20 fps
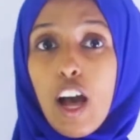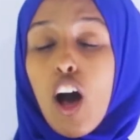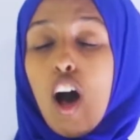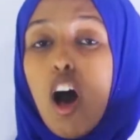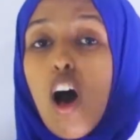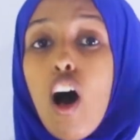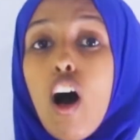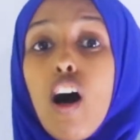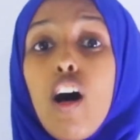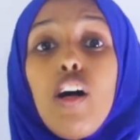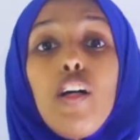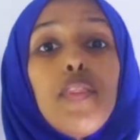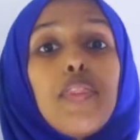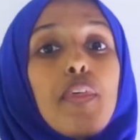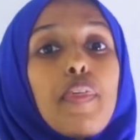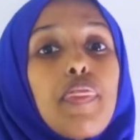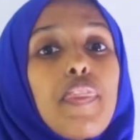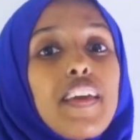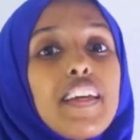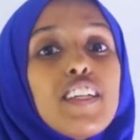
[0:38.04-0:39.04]
All the
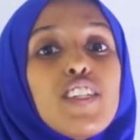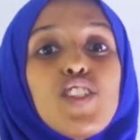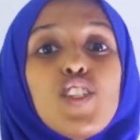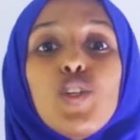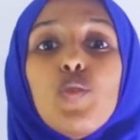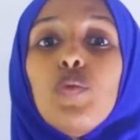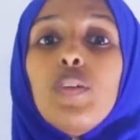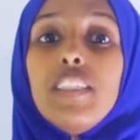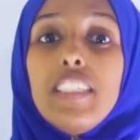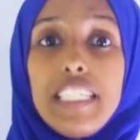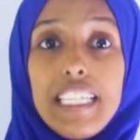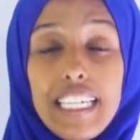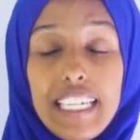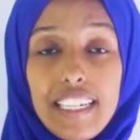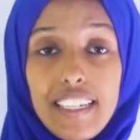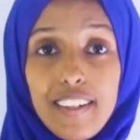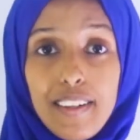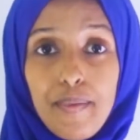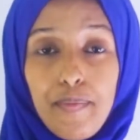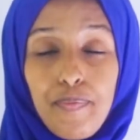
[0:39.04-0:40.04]
things you will
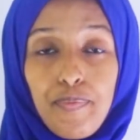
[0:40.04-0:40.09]
need.